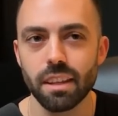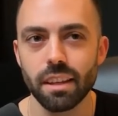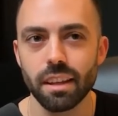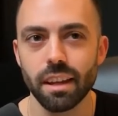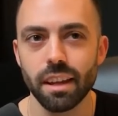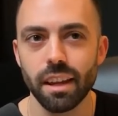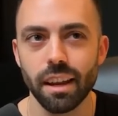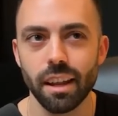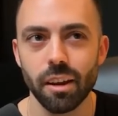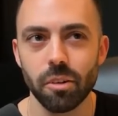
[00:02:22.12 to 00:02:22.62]

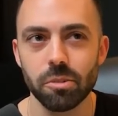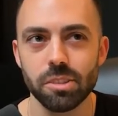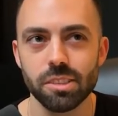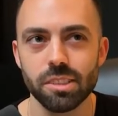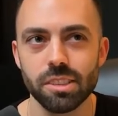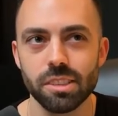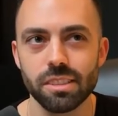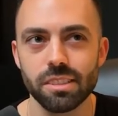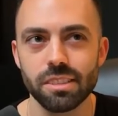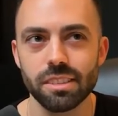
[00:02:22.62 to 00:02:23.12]
And I
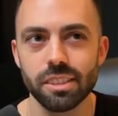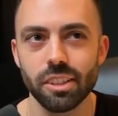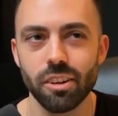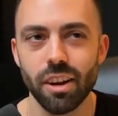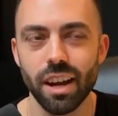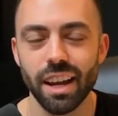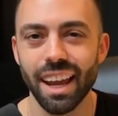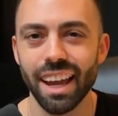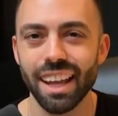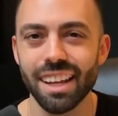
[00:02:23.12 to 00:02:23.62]
was, you know,
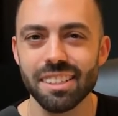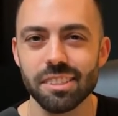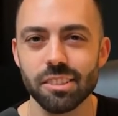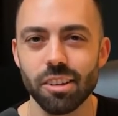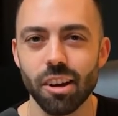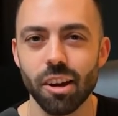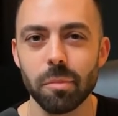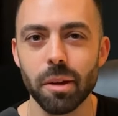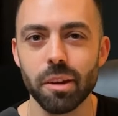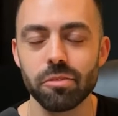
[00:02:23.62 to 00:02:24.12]
I kind of
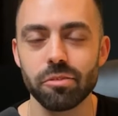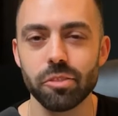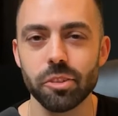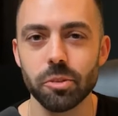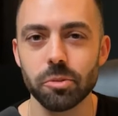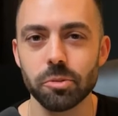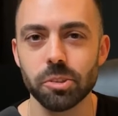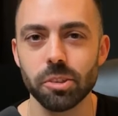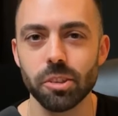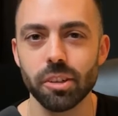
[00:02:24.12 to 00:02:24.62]
saw my
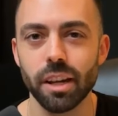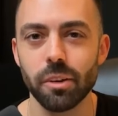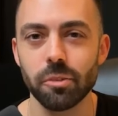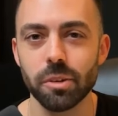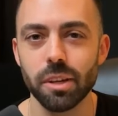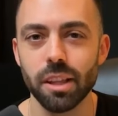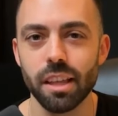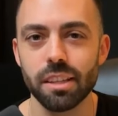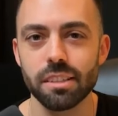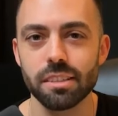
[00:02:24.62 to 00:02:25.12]
future, and I
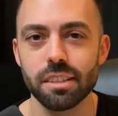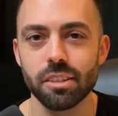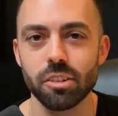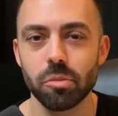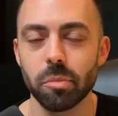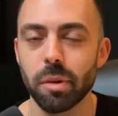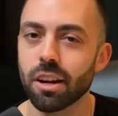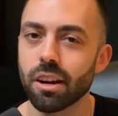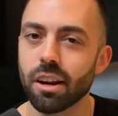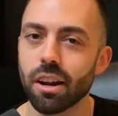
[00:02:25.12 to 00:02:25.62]
realized that no
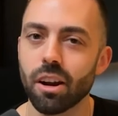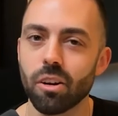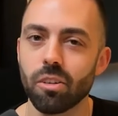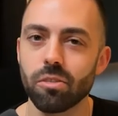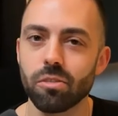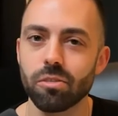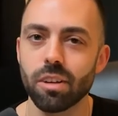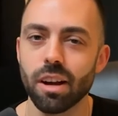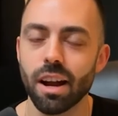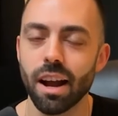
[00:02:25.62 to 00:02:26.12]
matter
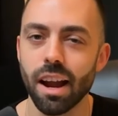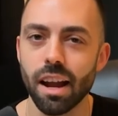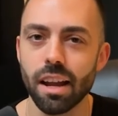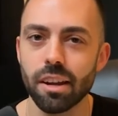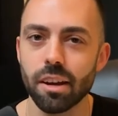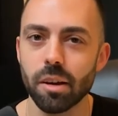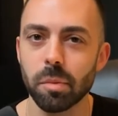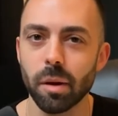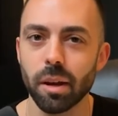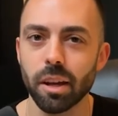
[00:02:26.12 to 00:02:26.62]
how high
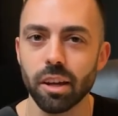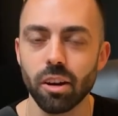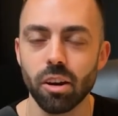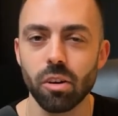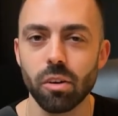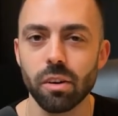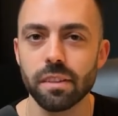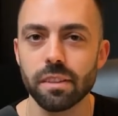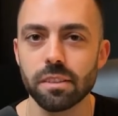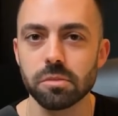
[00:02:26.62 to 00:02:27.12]
up I
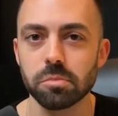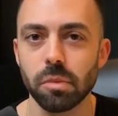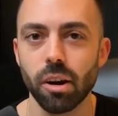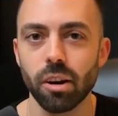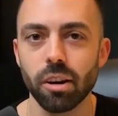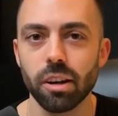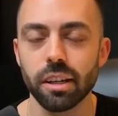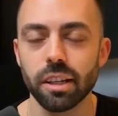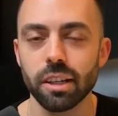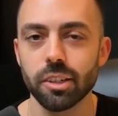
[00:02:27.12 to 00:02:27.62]
go in this
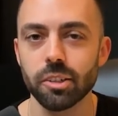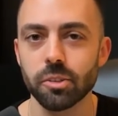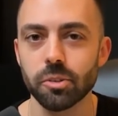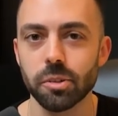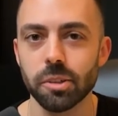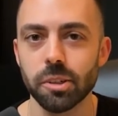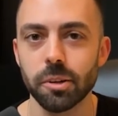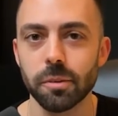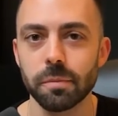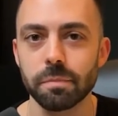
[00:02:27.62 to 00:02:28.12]
marketing
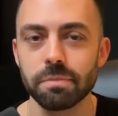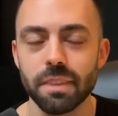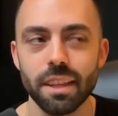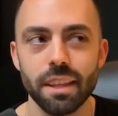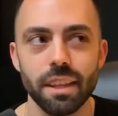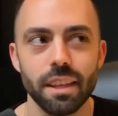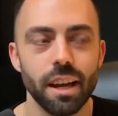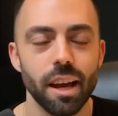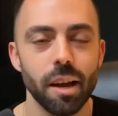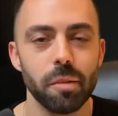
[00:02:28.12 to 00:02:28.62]
career,
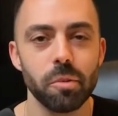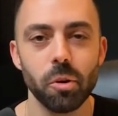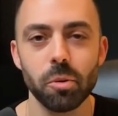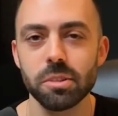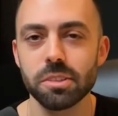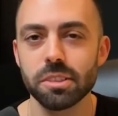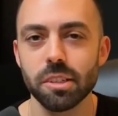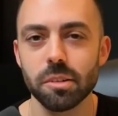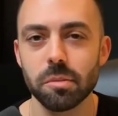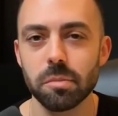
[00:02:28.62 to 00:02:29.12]
I'm
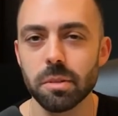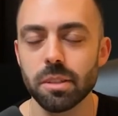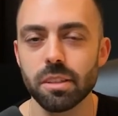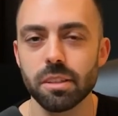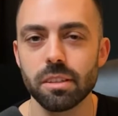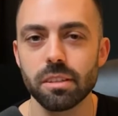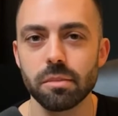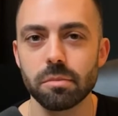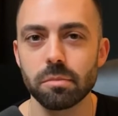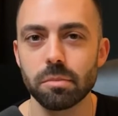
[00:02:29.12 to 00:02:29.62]
always going to
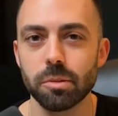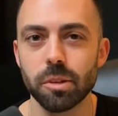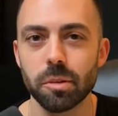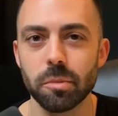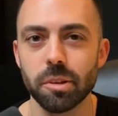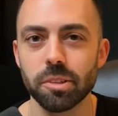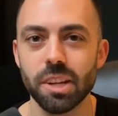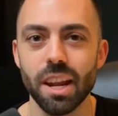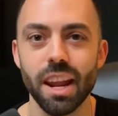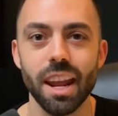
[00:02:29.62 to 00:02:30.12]
be pretty
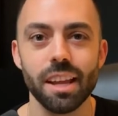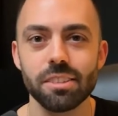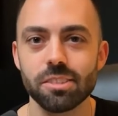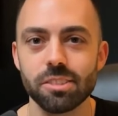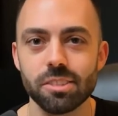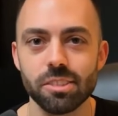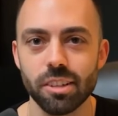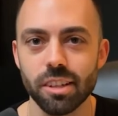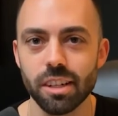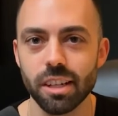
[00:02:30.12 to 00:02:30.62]
much
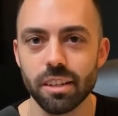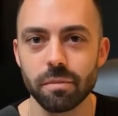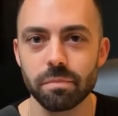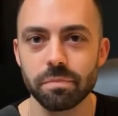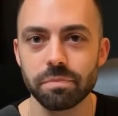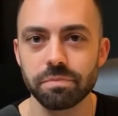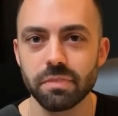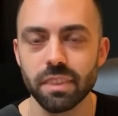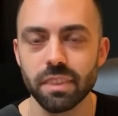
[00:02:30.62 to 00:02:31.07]
answering,